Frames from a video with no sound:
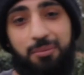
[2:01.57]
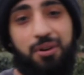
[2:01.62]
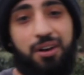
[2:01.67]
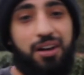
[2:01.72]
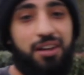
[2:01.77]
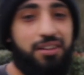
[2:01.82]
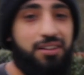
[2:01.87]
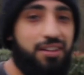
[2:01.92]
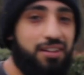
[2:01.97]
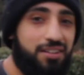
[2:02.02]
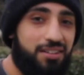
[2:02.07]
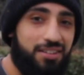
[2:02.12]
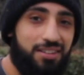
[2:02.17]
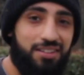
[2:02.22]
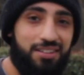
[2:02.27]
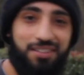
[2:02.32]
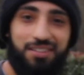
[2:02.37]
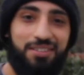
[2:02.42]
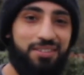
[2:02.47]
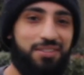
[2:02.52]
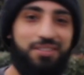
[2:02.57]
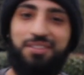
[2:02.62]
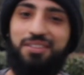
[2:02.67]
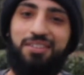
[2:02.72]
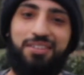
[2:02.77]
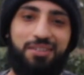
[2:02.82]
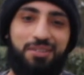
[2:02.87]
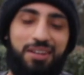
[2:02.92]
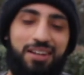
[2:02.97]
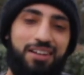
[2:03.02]
behind us,
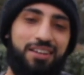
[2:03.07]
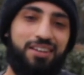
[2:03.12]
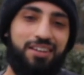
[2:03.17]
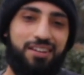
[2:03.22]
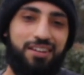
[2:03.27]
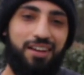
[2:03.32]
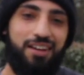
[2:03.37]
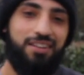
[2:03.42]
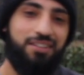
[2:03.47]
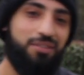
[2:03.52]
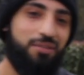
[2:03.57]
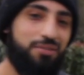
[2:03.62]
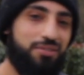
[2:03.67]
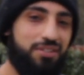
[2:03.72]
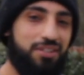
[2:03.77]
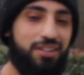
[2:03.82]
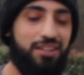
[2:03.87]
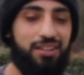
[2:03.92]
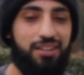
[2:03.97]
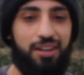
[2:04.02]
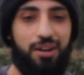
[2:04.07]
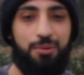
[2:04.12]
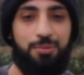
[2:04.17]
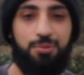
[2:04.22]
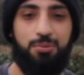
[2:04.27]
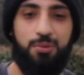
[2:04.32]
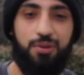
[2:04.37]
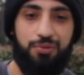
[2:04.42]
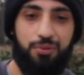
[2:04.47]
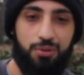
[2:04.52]
killing it now. He's obviously
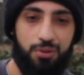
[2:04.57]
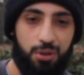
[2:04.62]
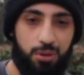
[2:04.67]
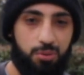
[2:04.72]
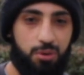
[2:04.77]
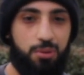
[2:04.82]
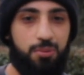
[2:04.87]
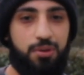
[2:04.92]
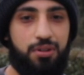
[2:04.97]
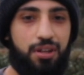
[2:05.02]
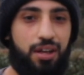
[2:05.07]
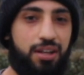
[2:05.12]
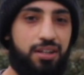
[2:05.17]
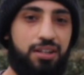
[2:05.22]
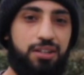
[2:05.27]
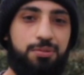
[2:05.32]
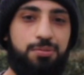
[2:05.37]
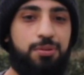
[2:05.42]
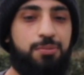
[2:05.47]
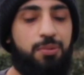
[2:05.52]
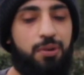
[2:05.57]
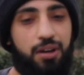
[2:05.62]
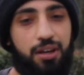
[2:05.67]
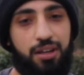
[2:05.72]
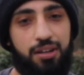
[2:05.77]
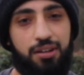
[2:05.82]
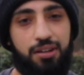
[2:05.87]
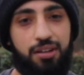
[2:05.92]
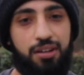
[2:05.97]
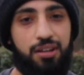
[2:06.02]
helping me with all the equipment that I need to be
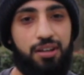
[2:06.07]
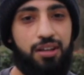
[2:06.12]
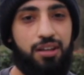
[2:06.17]
buying.